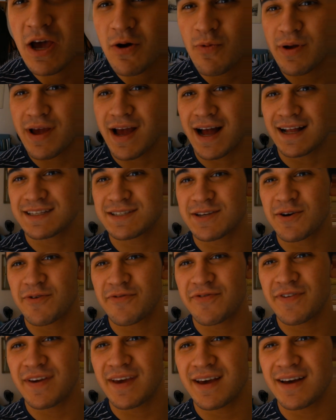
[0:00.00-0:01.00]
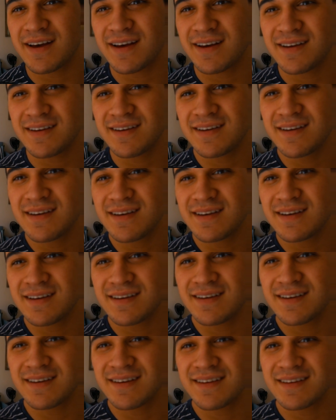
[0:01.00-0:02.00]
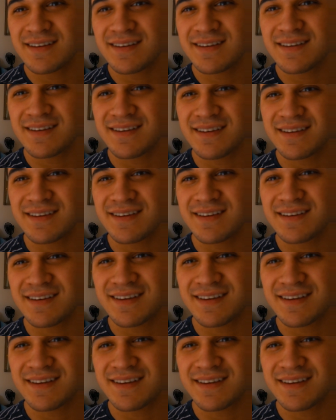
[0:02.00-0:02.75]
hey. we got Sophia. Hey.